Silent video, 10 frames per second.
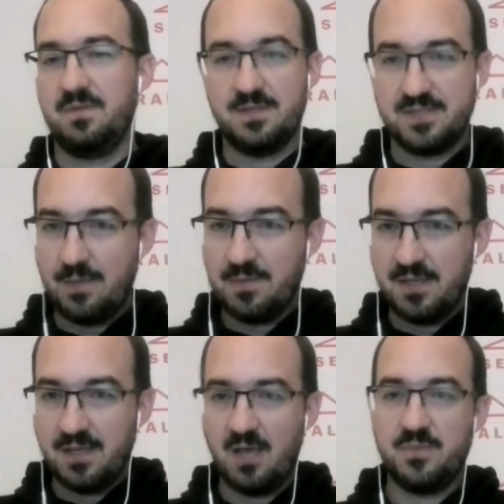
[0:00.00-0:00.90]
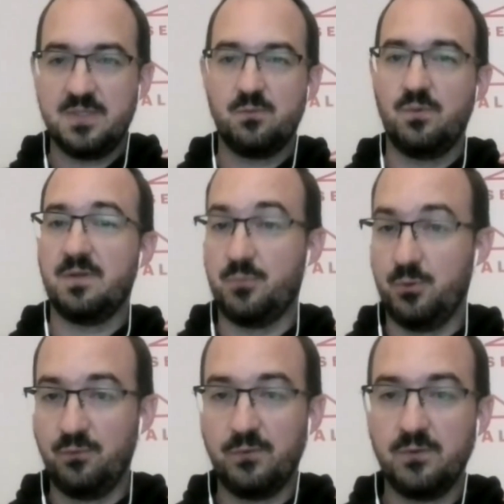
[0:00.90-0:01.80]
The same thing happens with
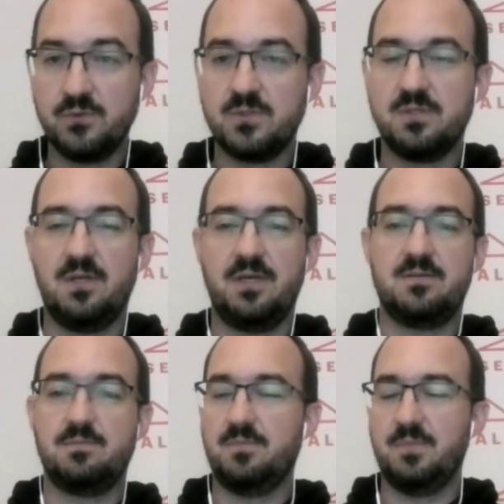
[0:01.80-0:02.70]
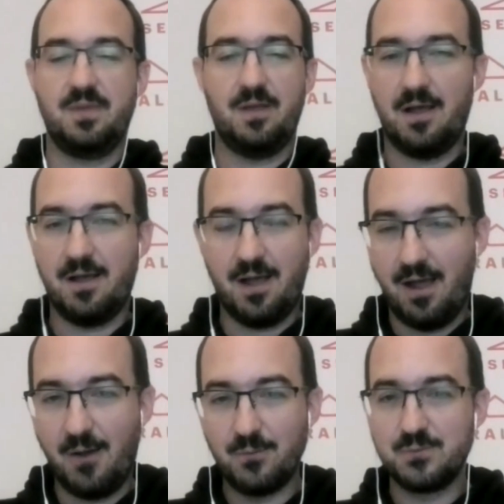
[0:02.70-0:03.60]
approvals. Like
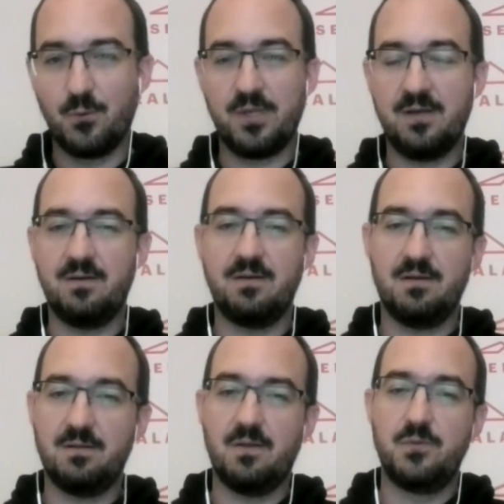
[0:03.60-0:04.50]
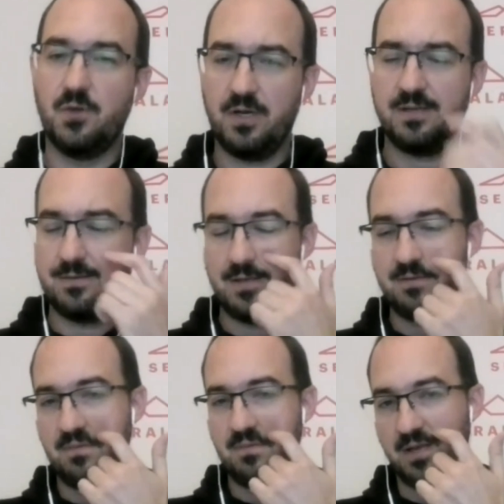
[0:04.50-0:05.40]
I was working not in
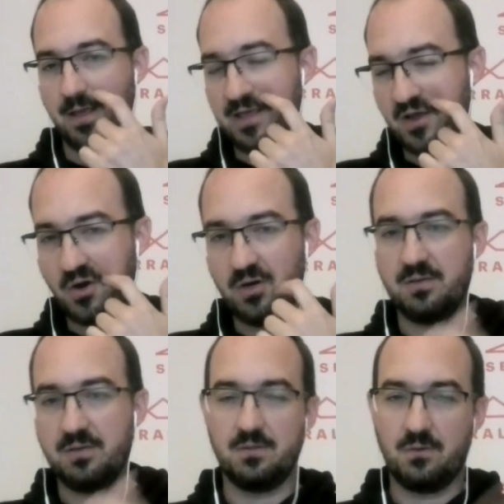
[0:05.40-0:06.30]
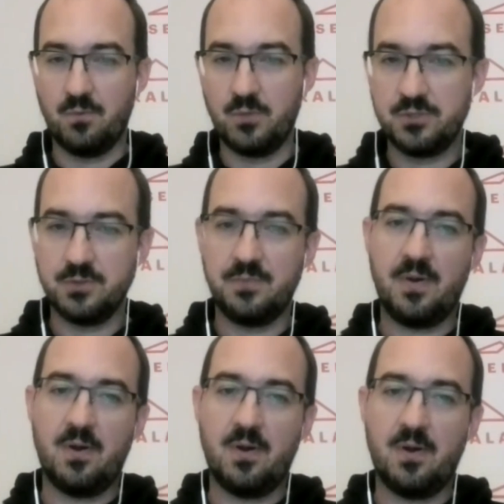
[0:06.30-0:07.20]
AR, in a commercial
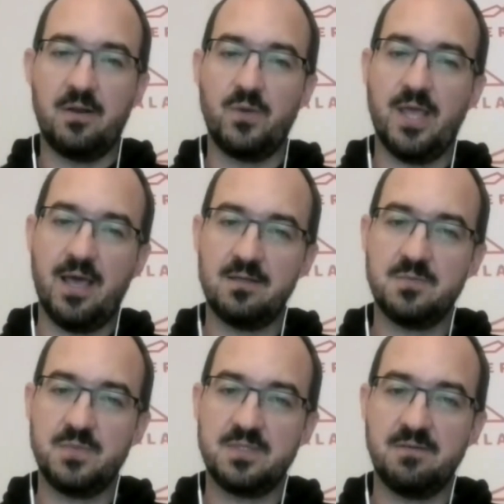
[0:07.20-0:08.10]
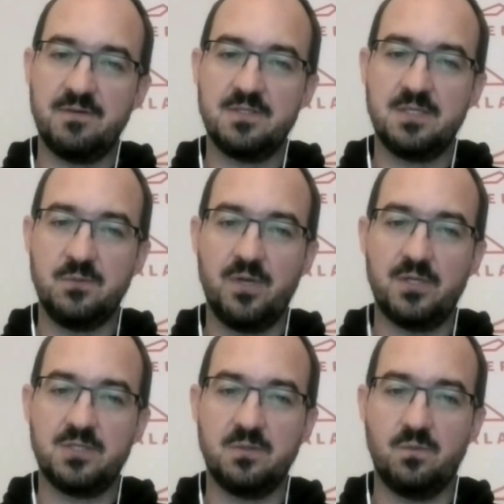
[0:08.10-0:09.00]
department, and we had a specific
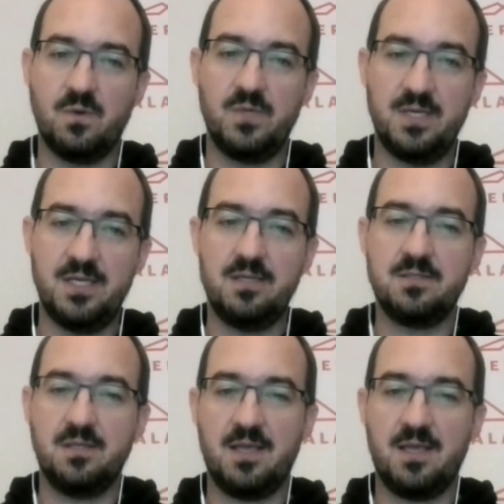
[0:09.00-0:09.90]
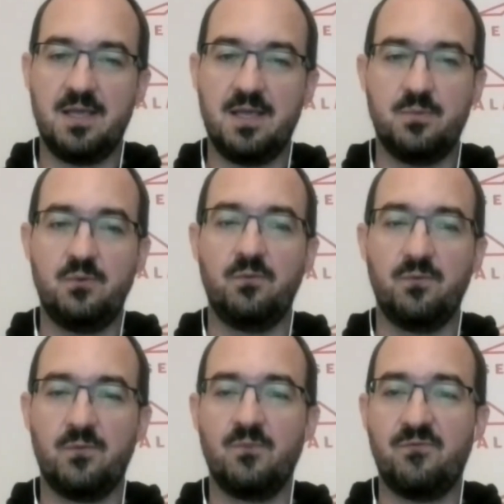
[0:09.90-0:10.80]
situation where we need to get the
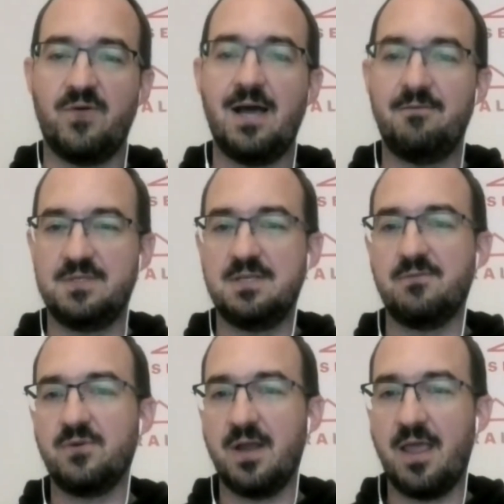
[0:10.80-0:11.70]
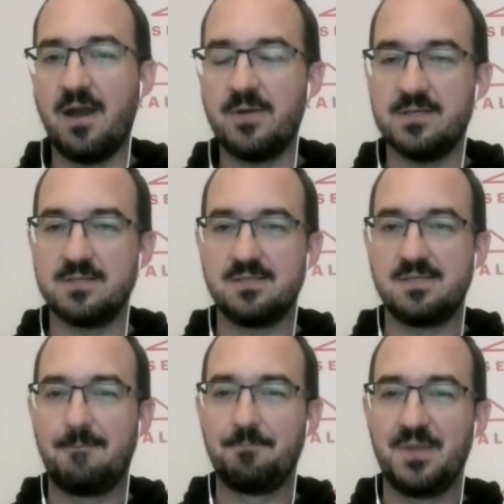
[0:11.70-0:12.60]
approval from 5 different
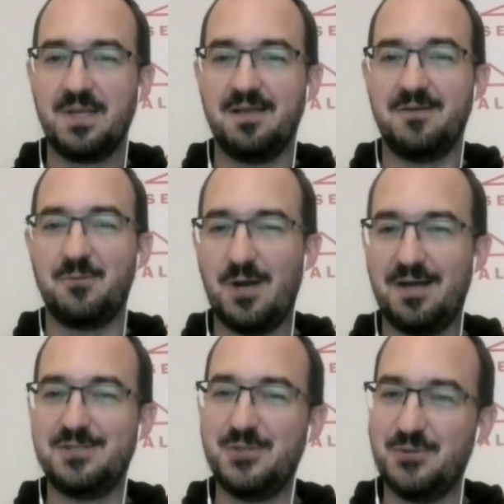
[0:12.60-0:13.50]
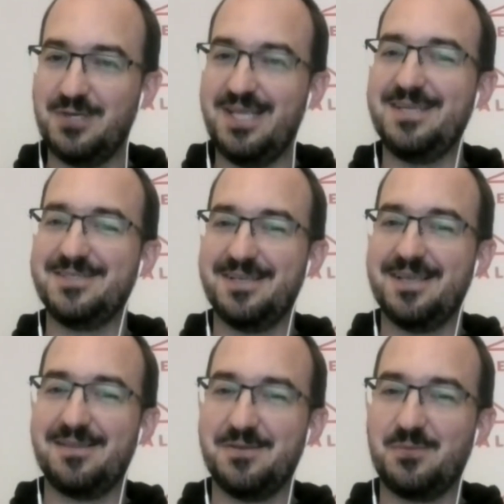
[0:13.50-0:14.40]
areas. Like, why do you need to
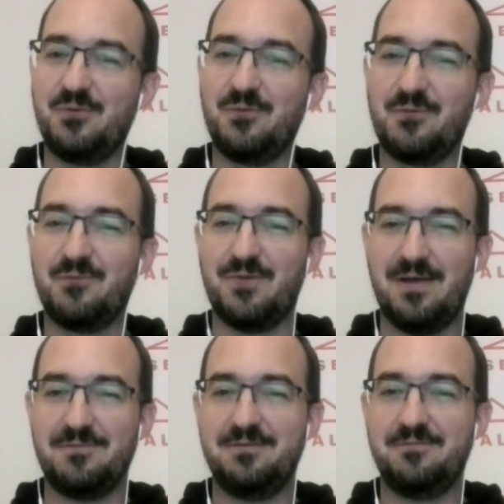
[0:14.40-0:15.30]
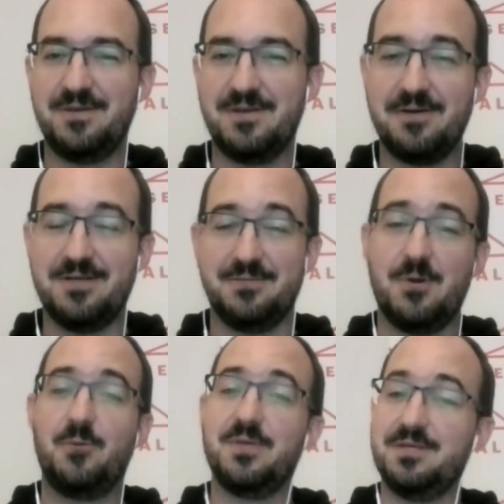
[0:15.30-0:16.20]
get the approval from 5 different areas?
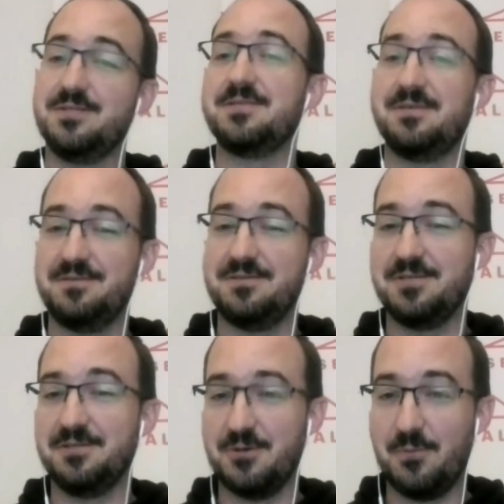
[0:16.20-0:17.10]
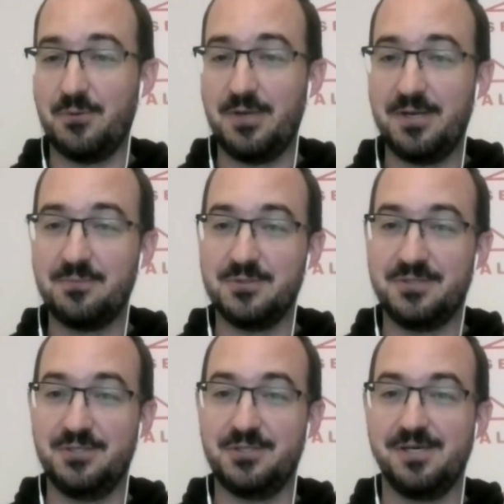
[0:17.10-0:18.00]
Well, because it's in the standard operating
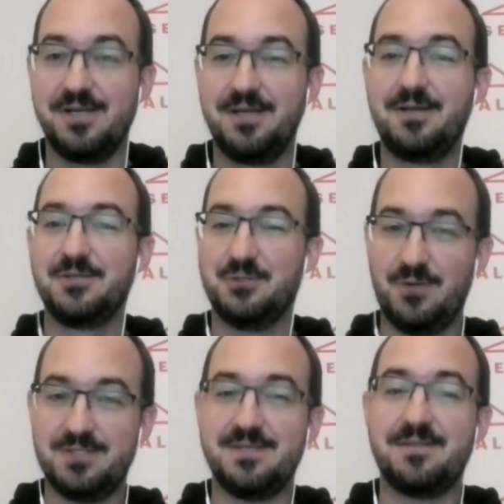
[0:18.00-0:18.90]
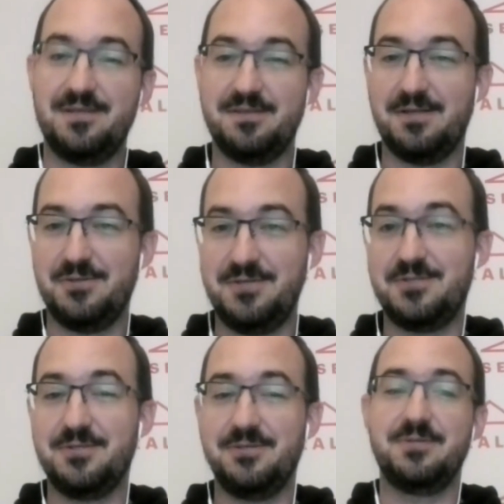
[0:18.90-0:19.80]
procedure. So what's the thing that you
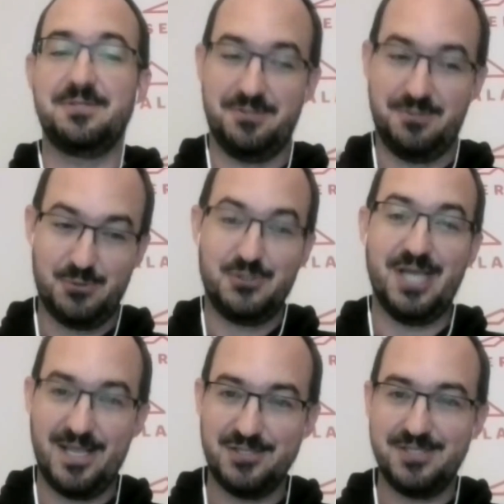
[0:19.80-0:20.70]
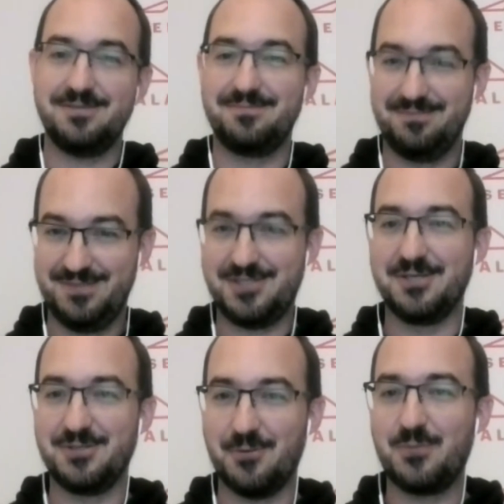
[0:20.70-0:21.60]
need to do is you change the
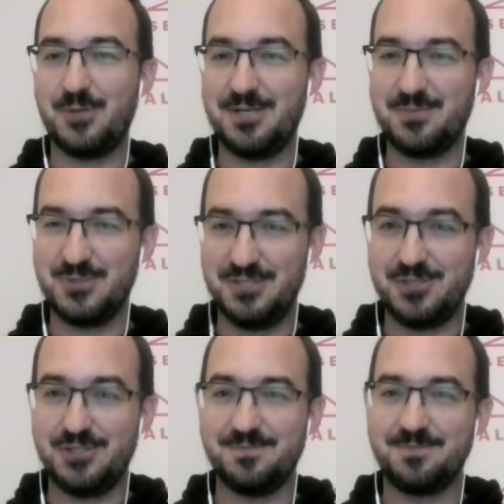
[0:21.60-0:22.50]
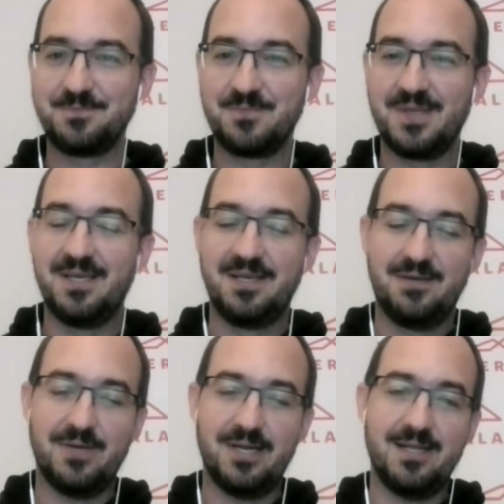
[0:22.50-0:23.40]
standard operating procedure,
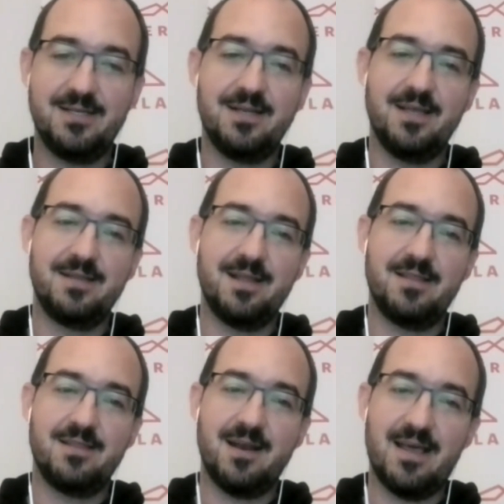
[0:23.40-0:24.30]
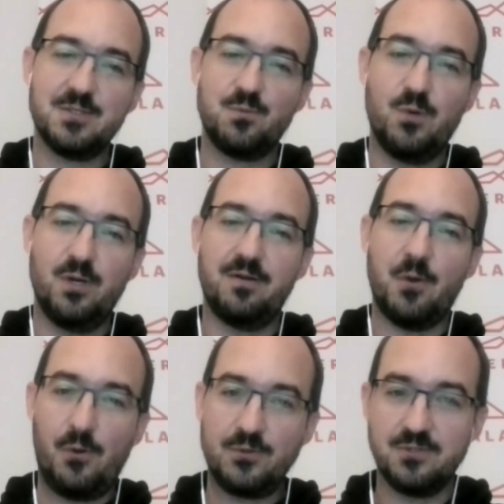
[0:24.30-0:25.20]
right? And the last one,
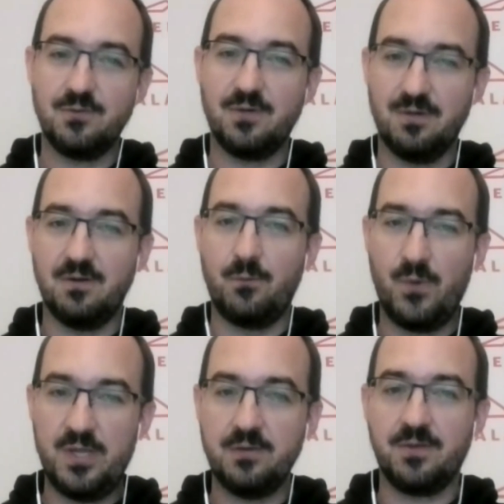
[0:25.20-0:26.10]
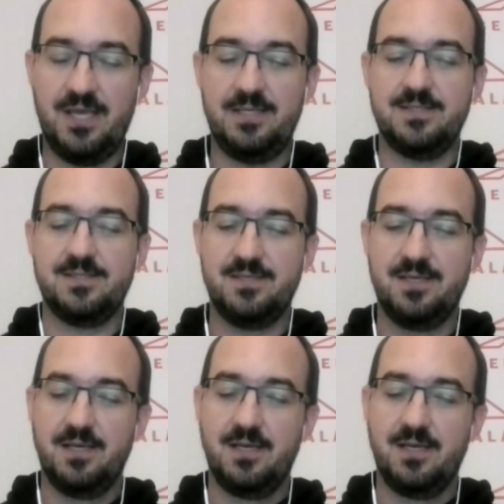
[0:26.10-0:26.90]
also a real case.